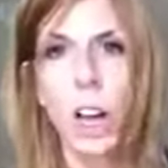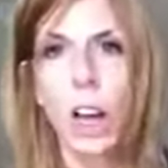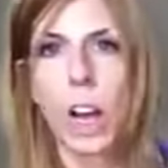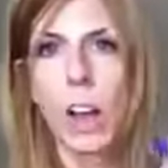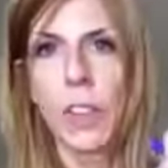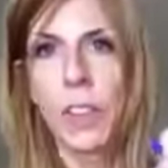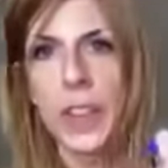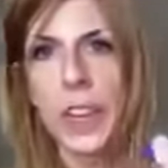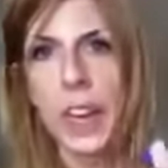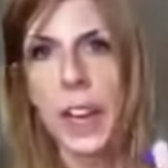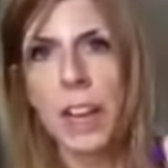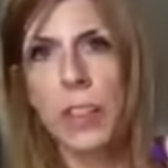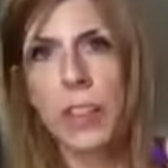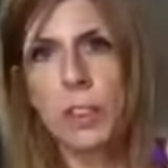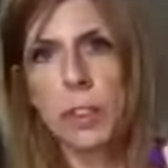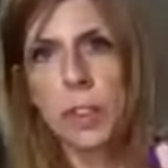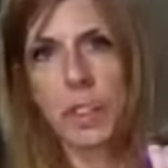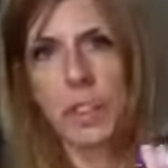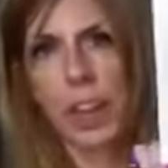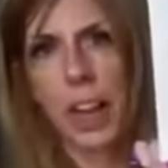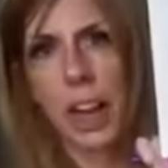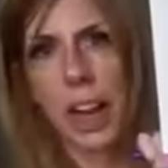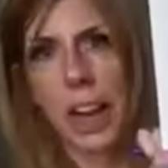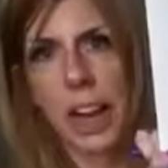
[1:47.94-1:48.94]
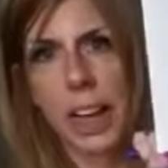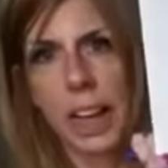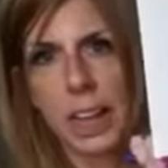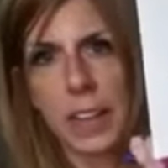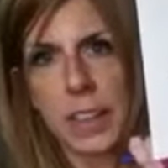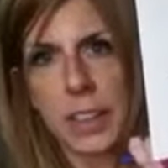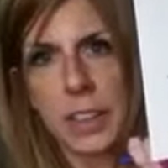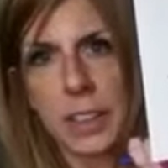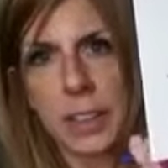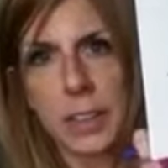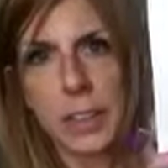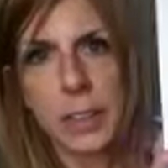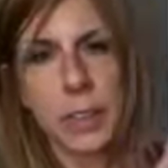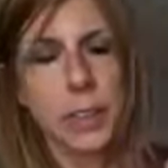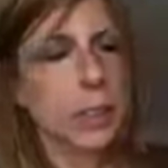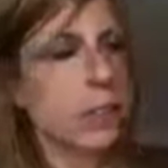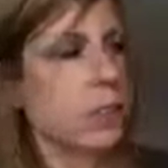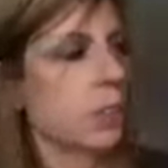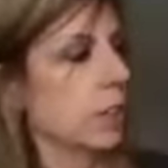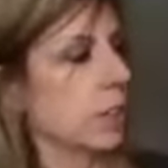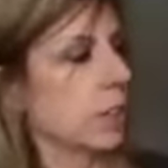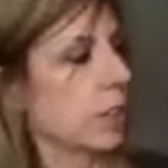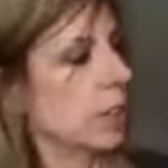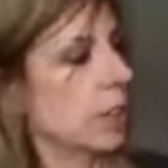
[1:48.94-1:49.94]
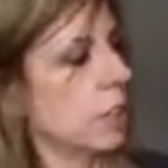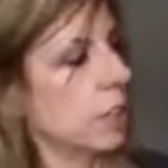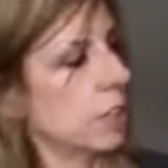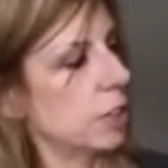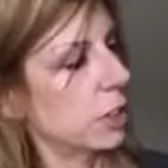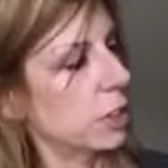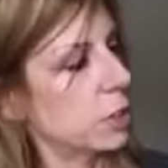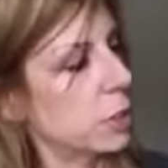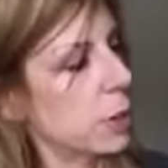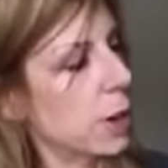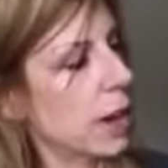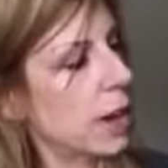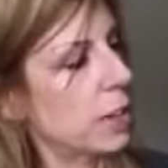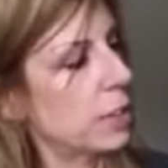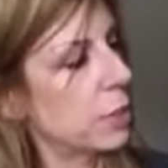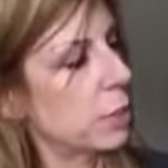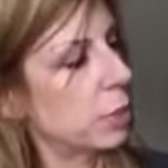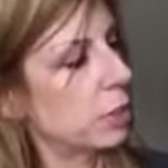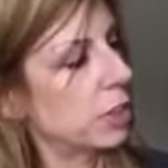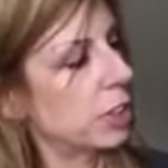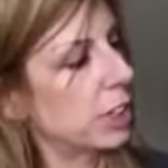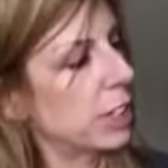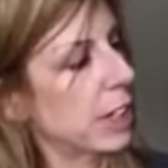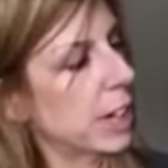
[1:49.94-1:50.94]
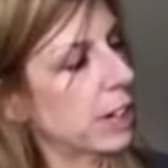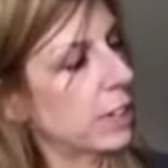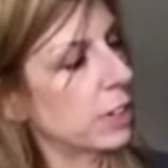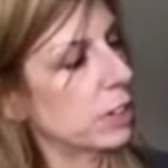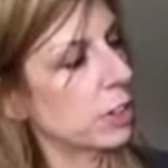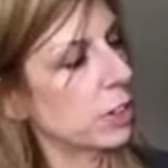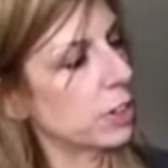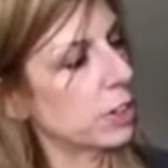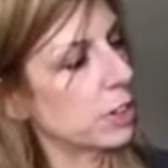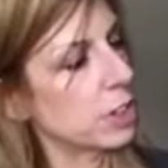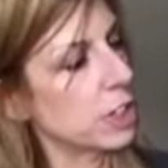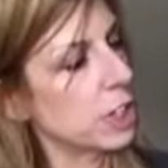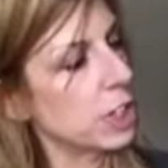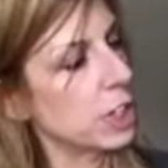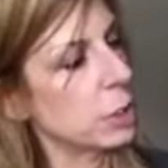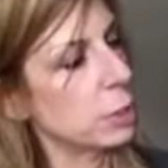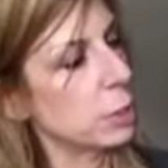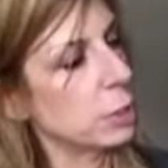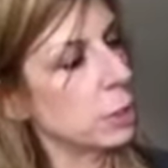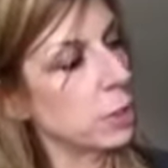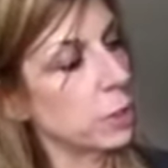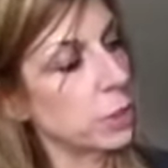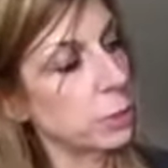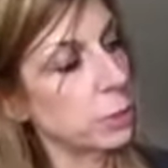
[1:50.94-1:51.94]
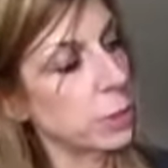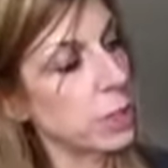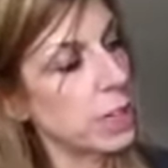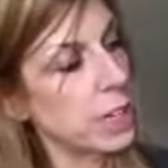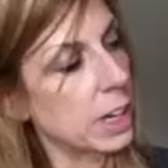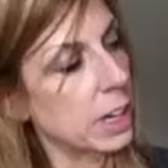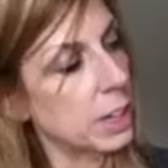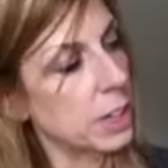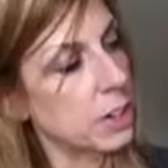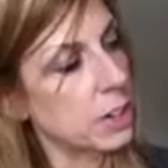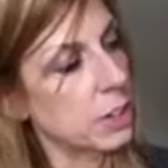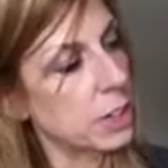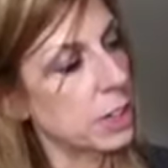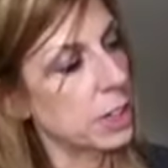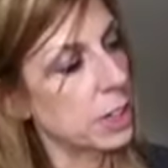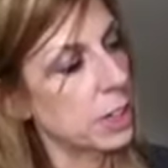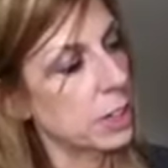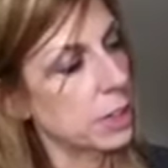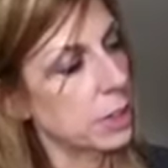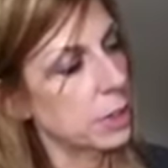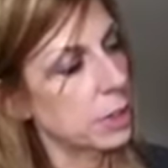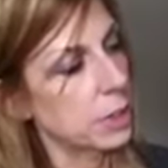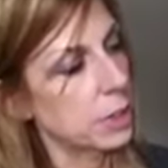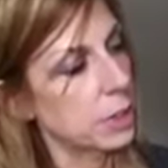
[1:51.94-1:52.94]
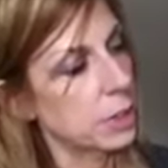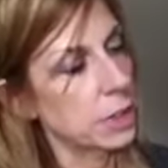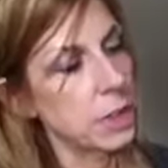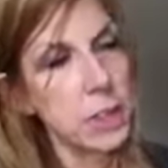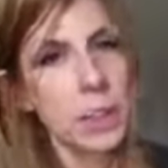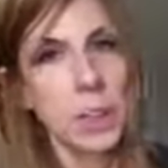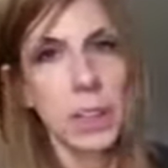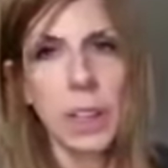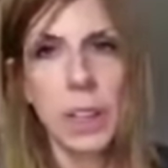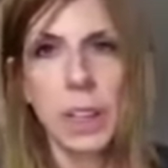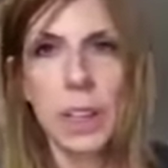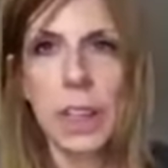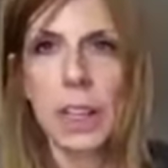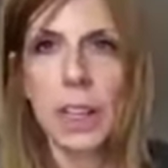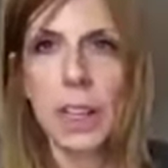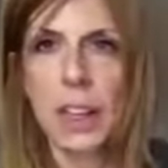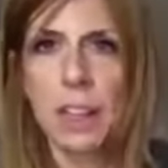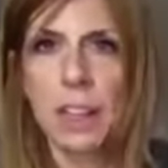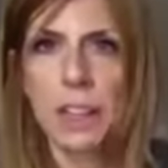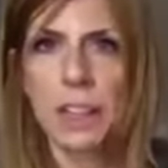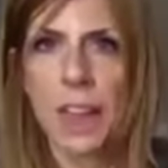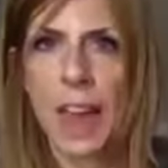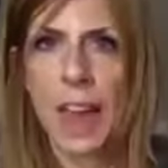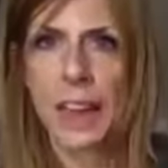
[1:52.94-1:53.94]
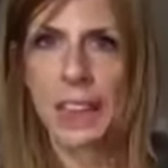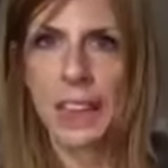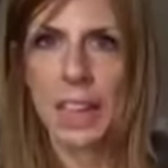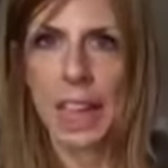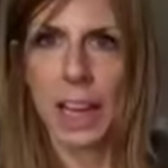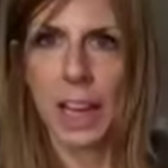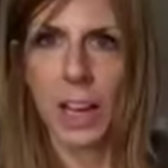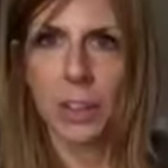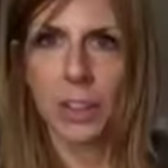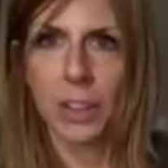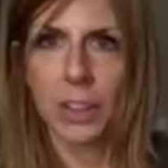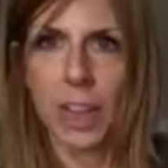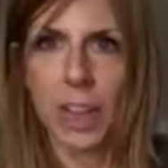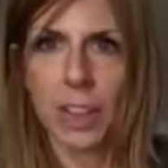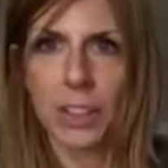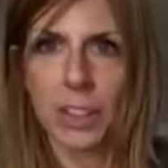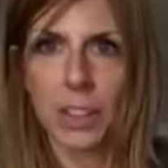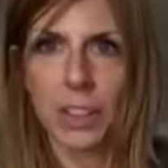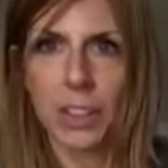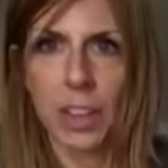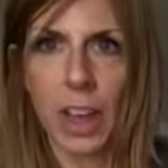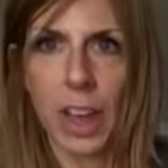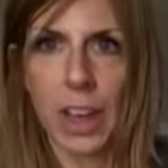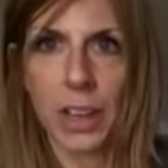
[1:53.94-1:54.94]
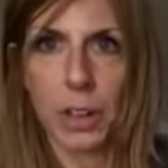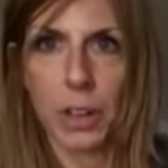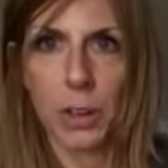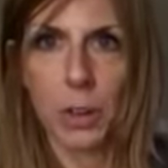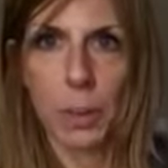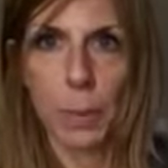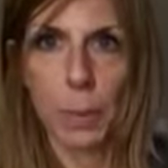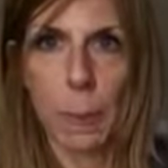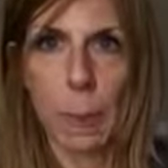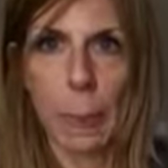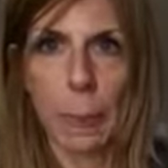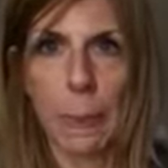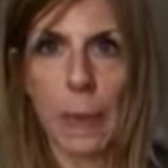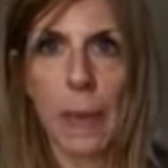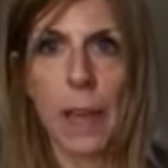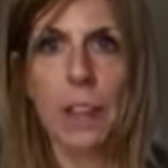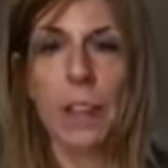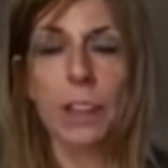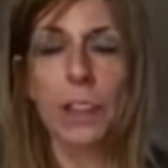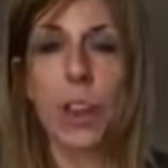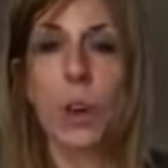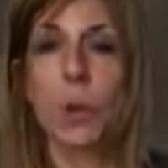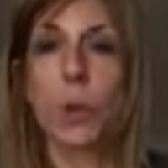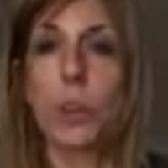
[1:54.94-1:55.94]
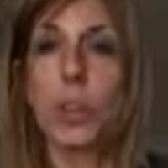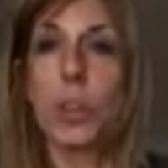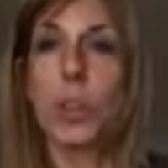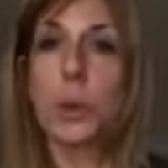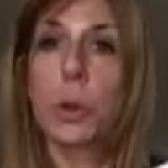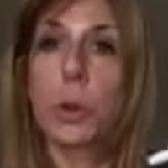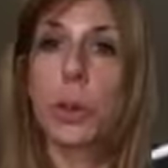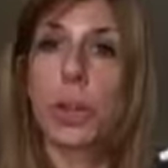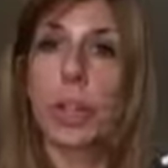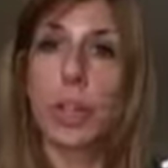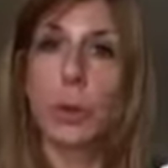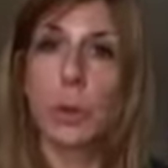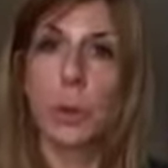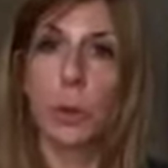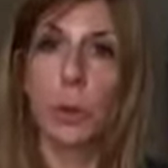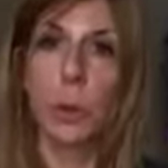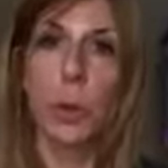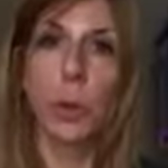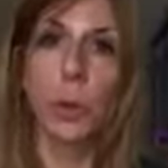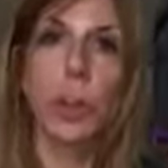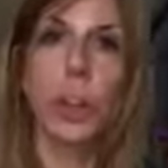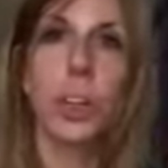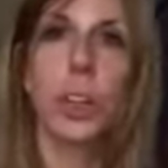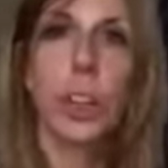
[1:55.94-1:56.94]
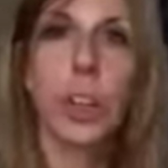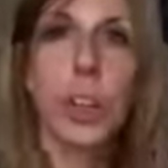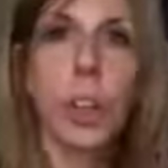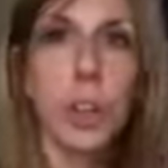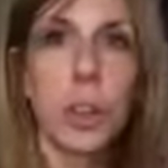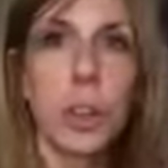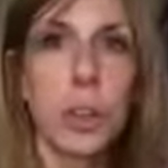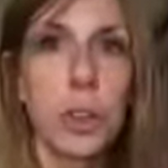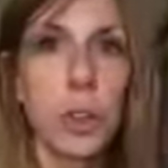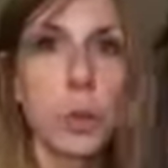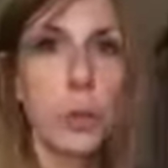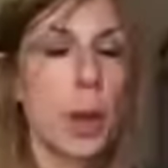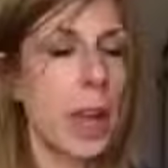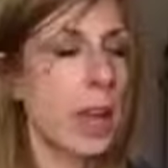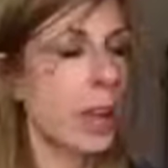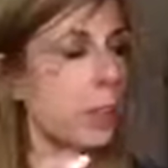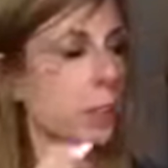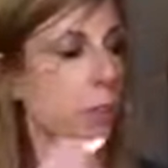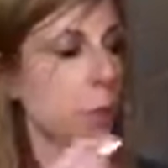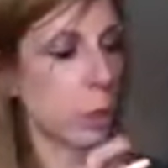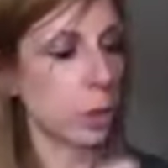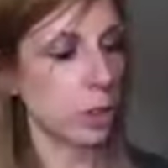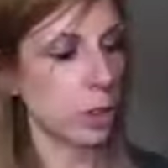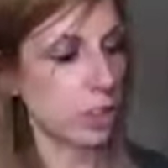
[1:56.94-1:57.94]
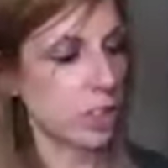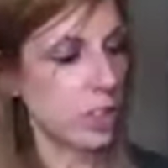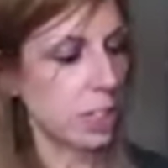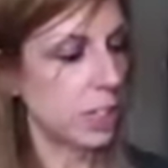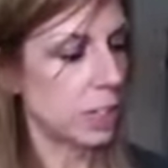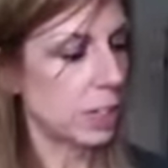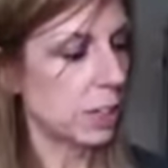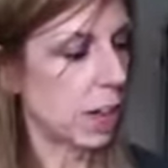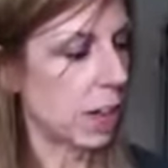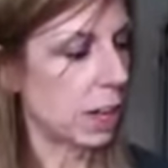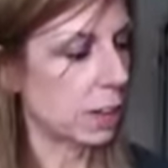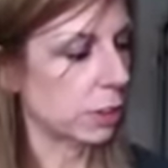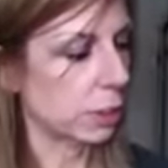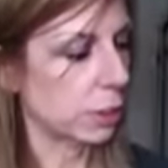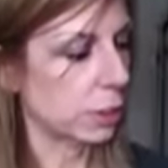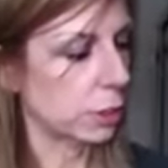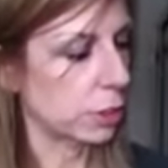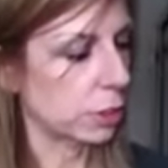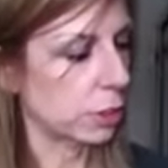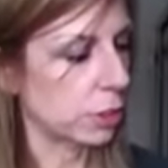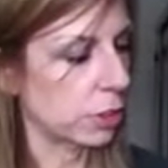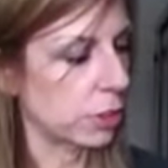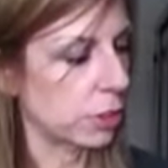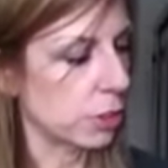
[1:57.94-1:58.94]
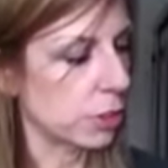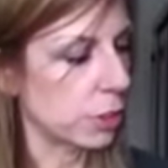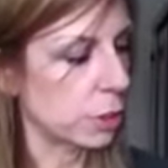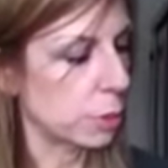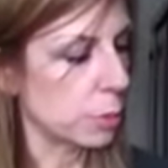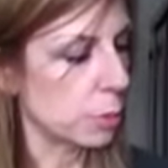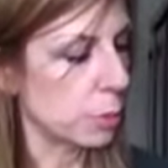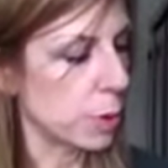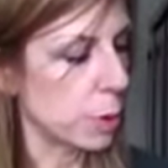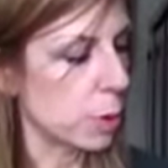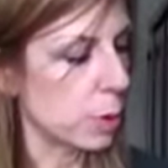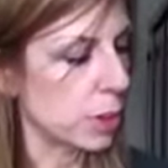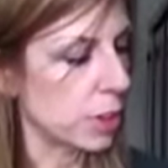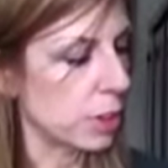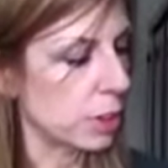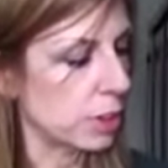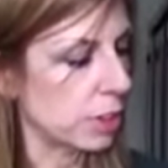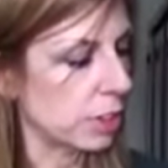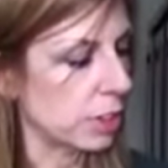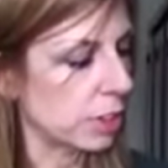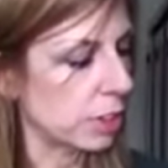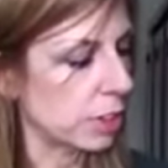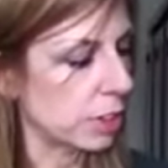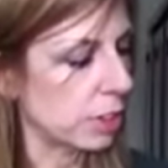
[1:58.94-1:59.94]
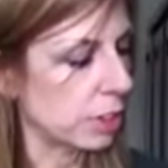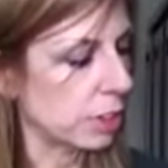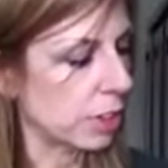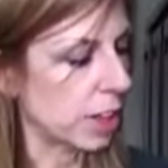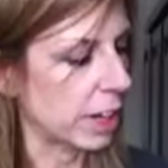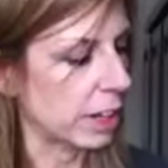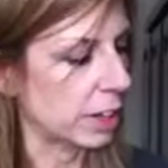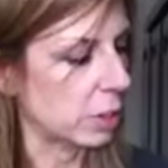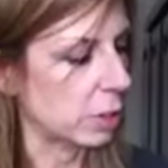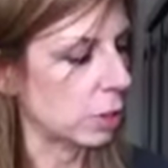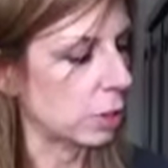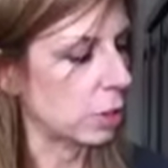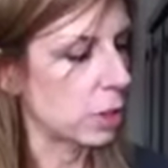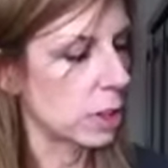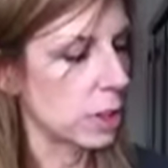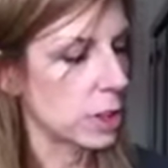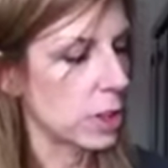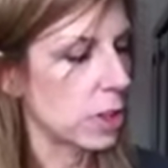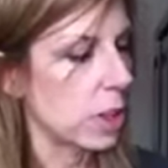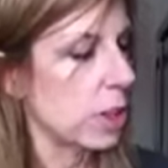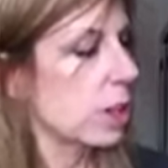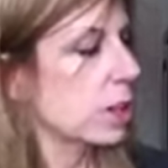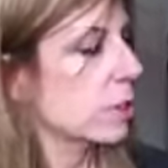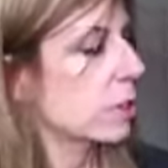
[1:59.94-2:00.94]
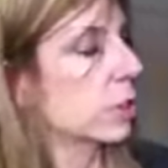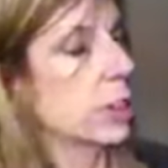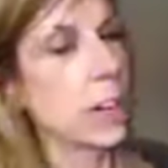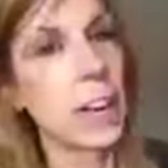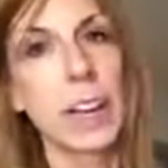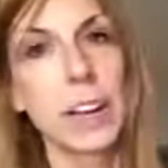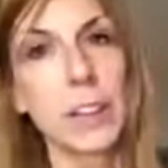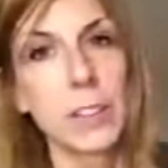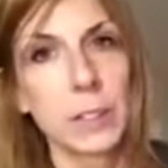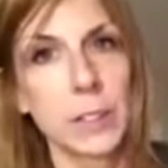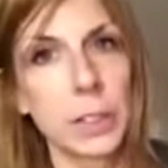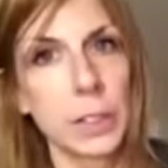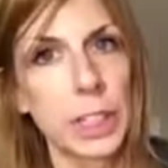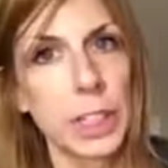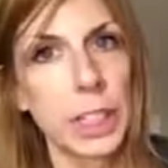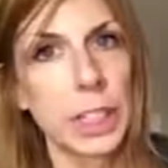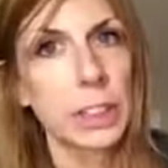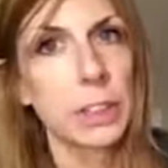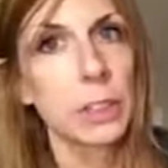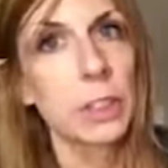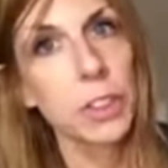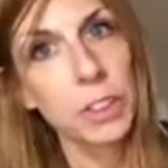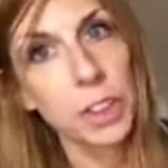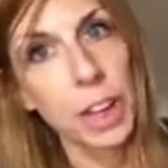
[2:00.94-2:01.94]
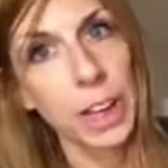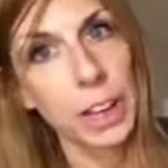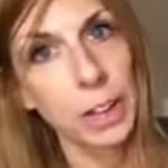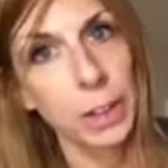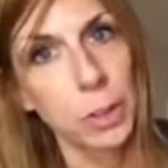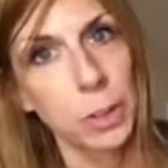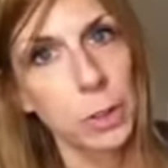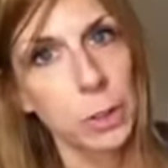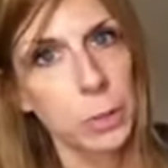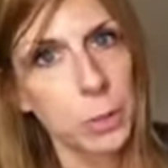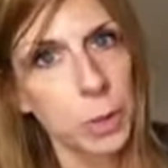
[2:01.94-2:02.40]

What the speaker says: on the other side, you add those together to equal 300. That counts as a cycle. And so when you are Emerald, you make $14 bonus cycle for every cycle,